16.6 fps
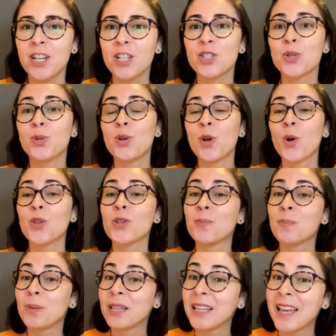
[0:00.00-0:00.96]
to know the
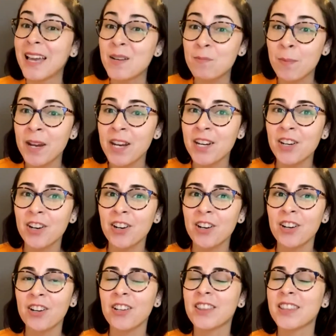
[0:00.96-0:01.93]
plan
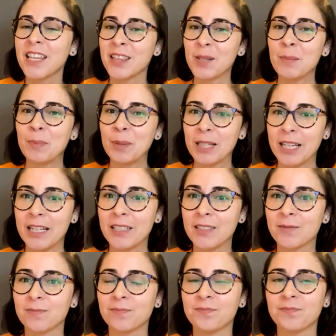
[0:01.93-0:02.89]
maker than the plan.